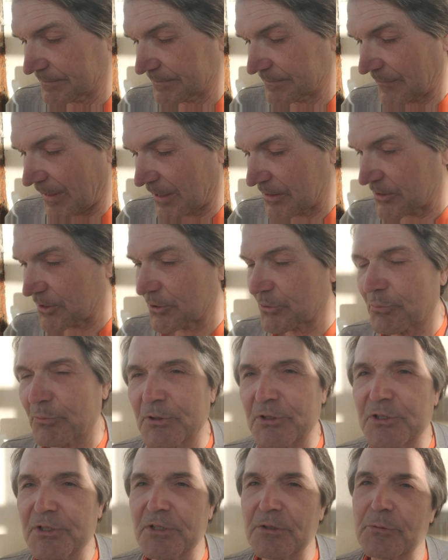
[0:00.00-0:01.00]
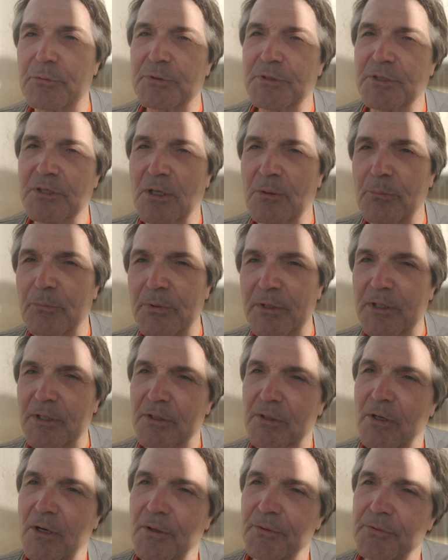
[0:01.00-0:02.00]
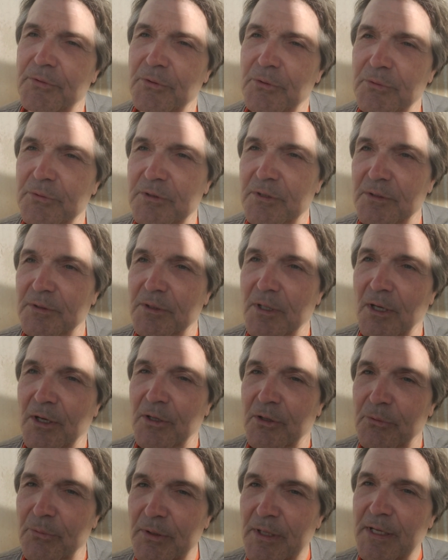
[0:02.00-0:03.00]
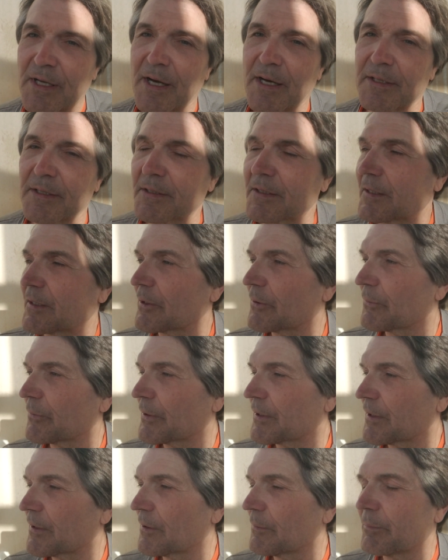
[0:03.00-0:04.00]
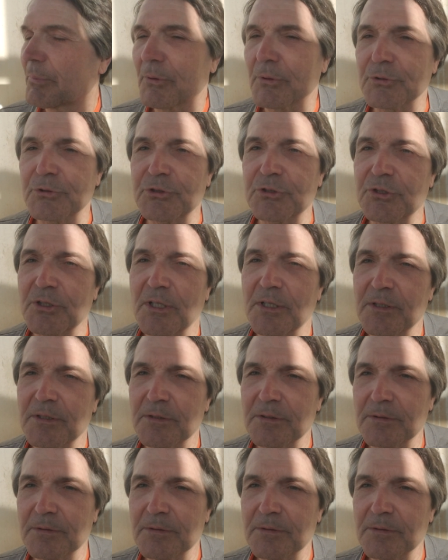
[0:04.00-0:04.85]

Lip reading: I just wish there was something we could all do to agree on and get rid of the bullshit.